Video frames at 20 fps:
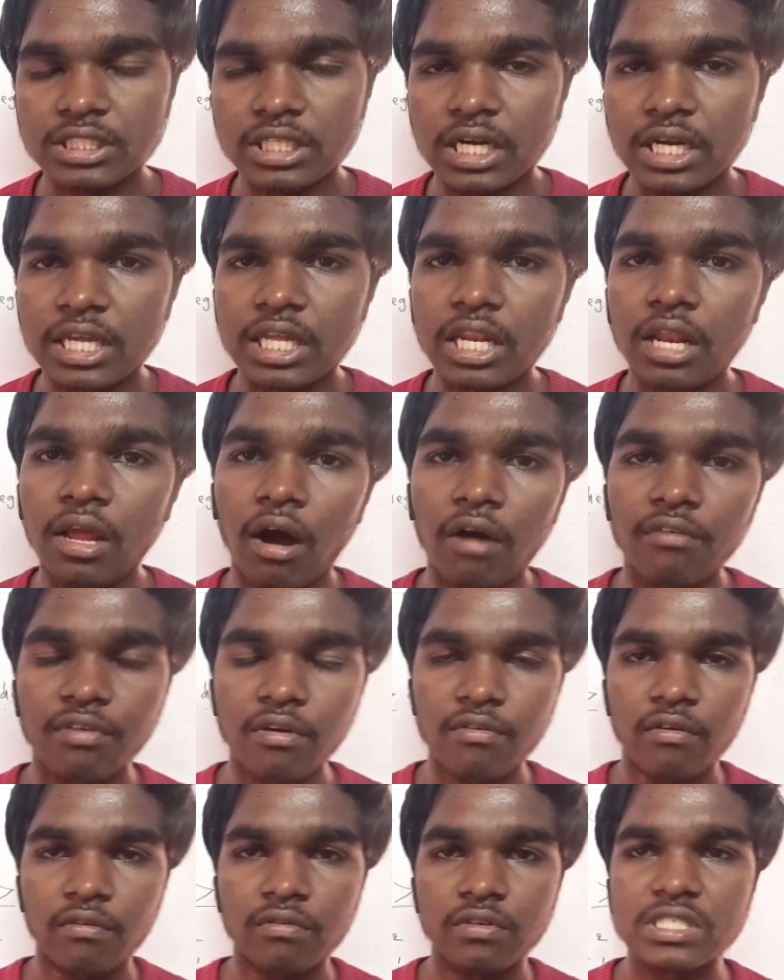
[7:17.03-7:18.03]
the degree of
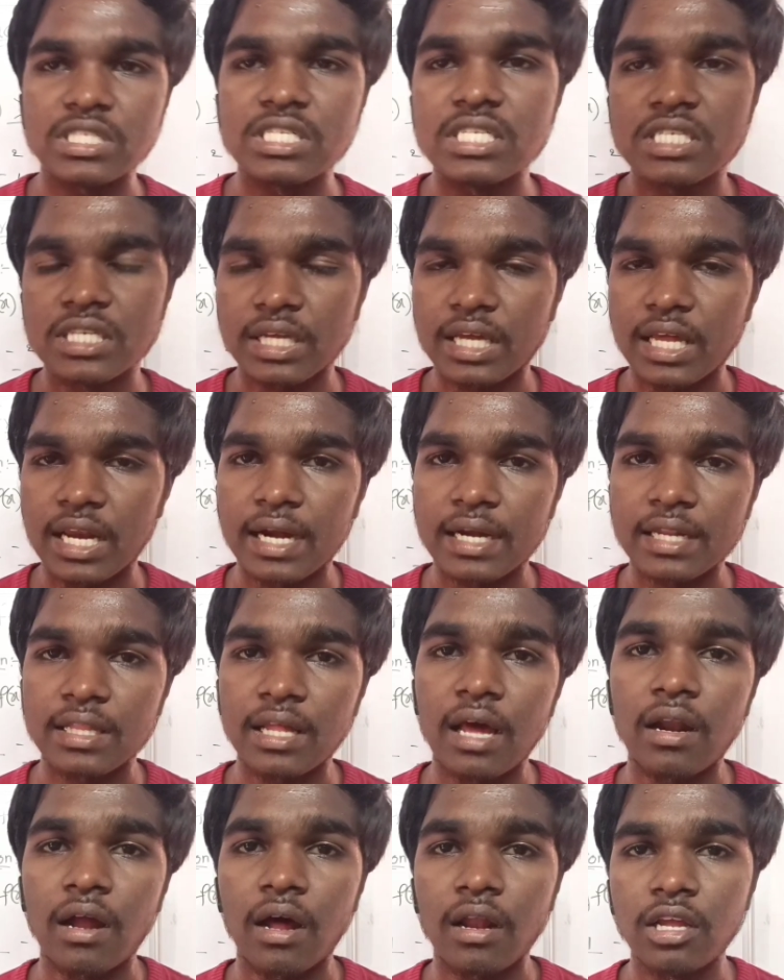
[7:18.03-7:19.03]
f of x is greater
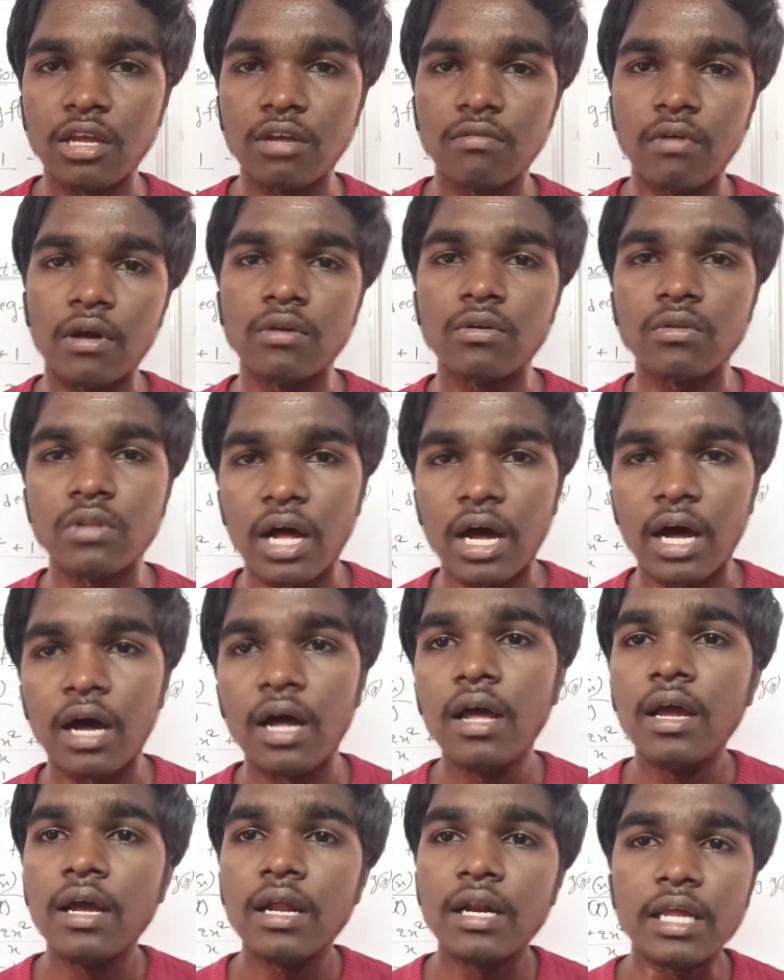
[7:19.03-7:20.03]
than or equal to
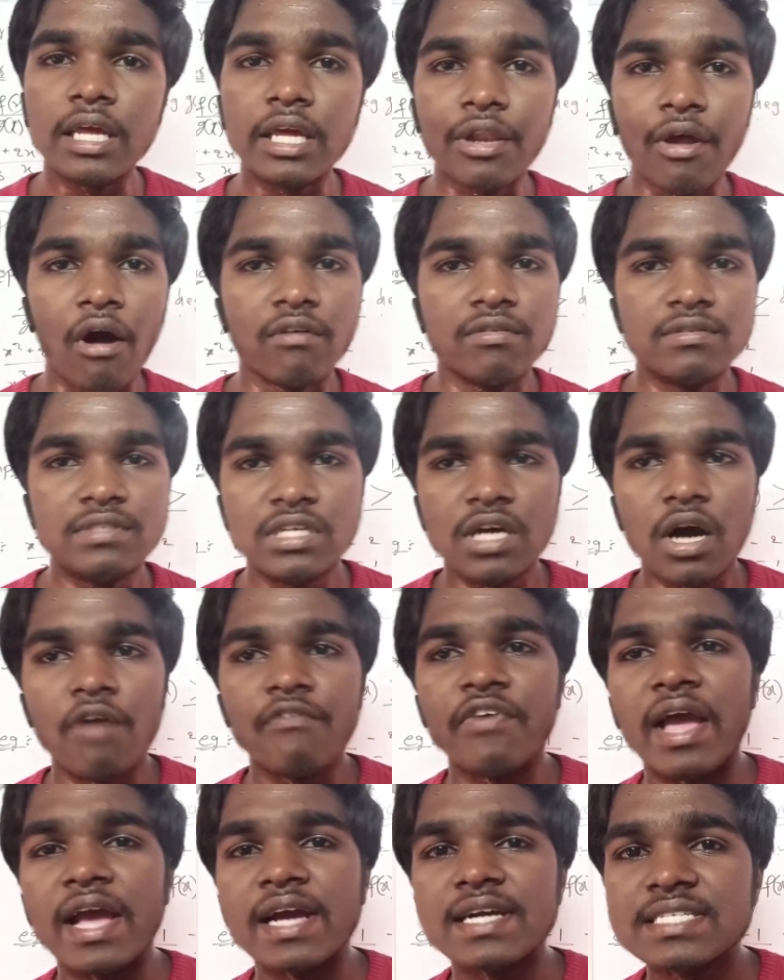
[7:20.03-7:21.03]
the degree of g
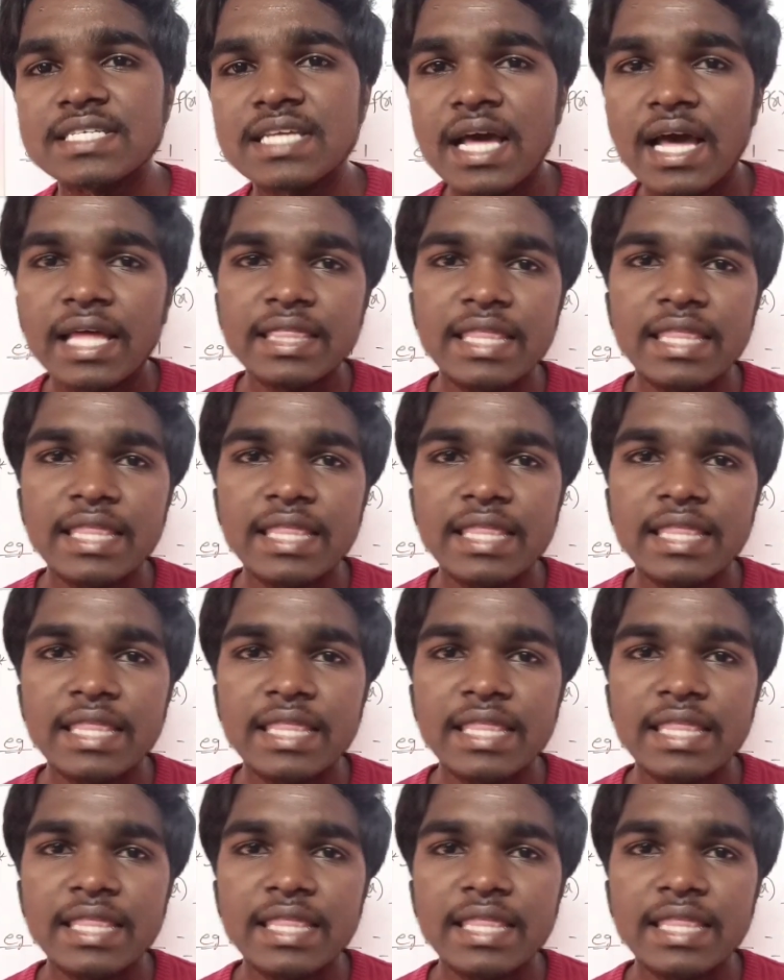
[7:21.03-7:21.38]
of x,